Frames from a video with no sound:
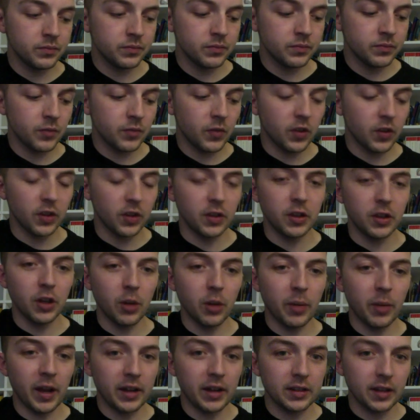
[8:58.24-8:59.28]
so then you go
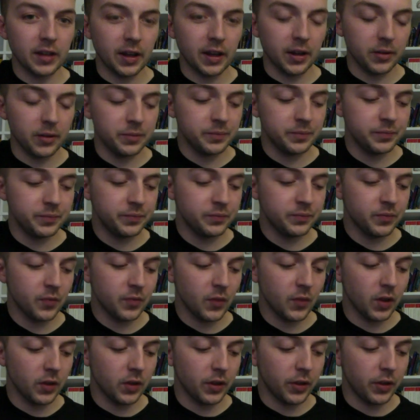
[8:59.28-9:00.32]
back down
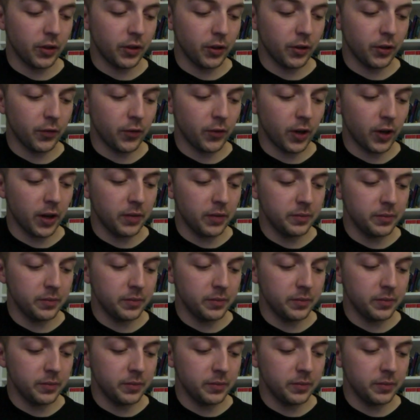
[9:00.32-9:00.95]
on the 3rd fret,